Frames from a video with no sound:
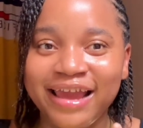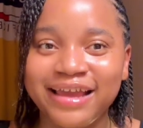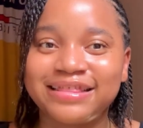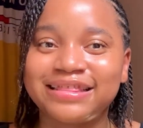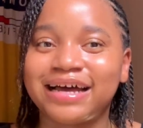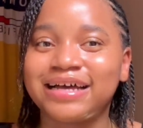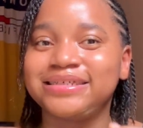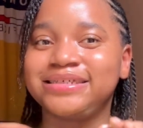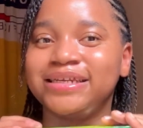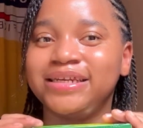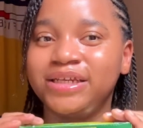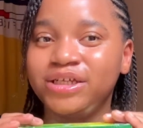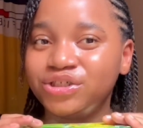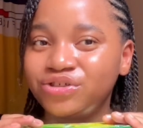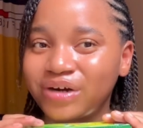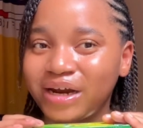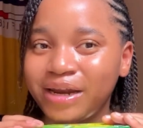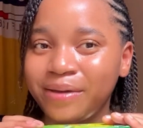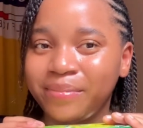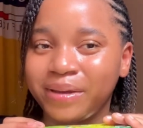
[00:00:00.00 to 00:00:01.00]
it has
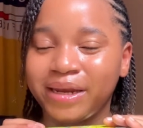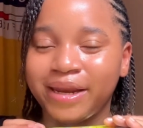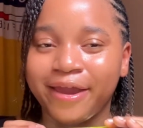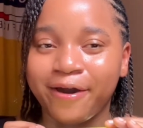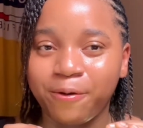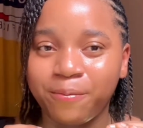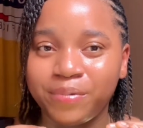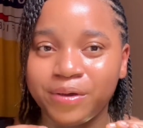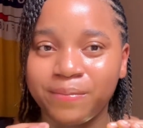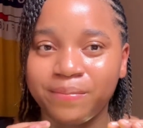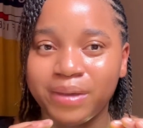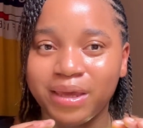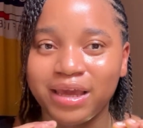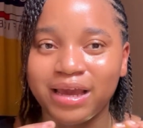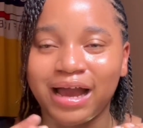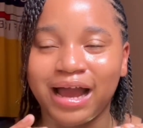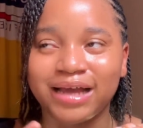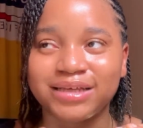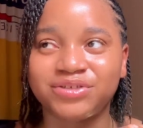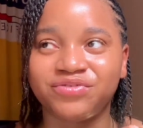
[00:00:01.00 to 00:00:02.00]
literally been helping
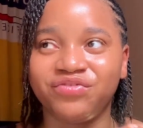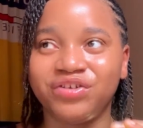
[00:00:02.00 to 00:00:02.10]
me as